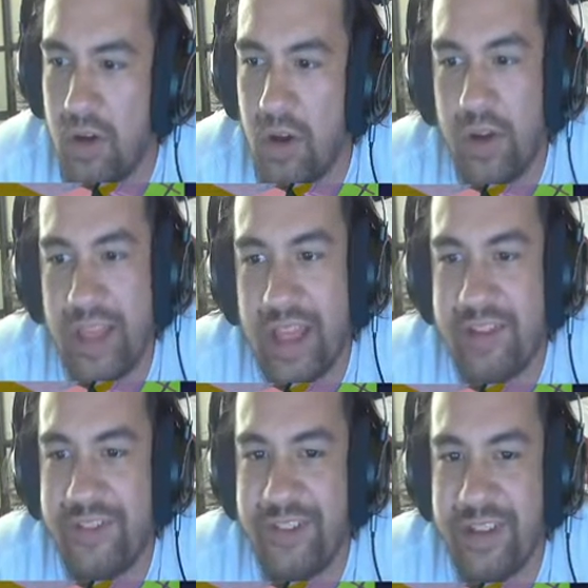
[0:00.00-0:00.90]
Oh,
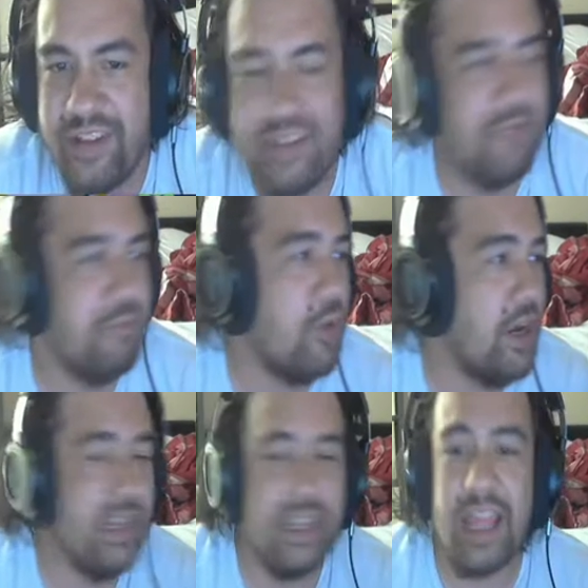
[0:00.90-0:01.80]
that's
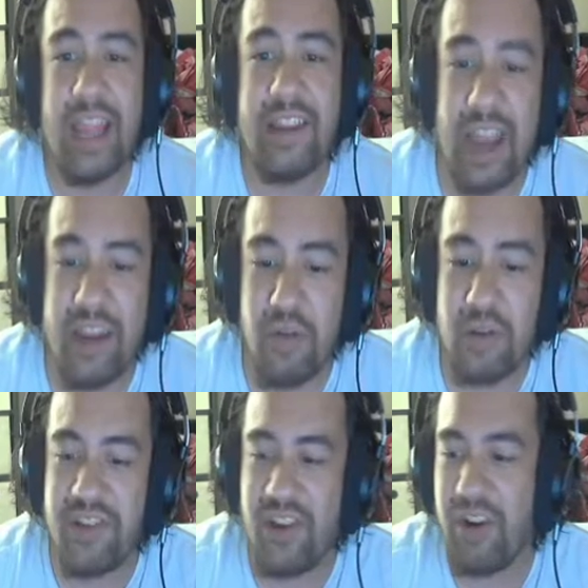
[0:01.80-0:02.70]
one? I, I know
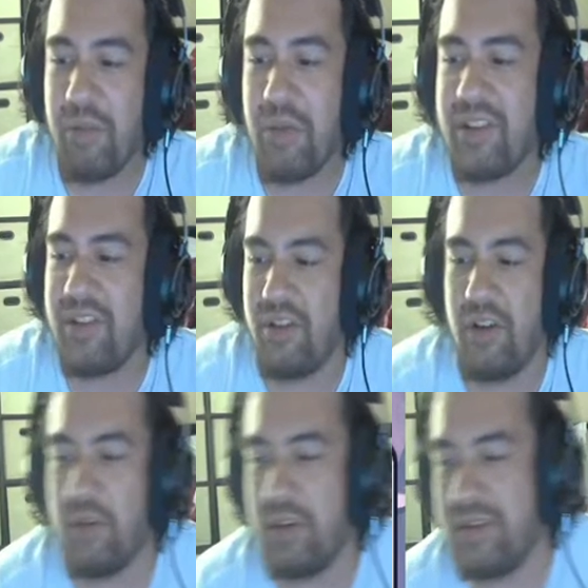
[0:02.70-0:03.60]
which chair it was. No,
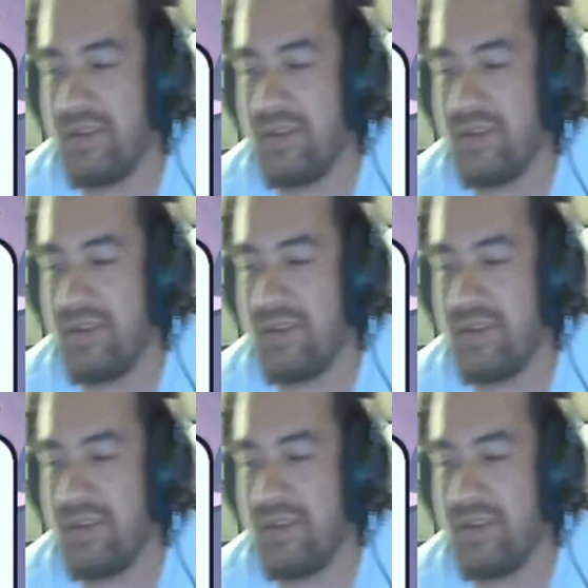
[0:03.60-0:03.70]
we're...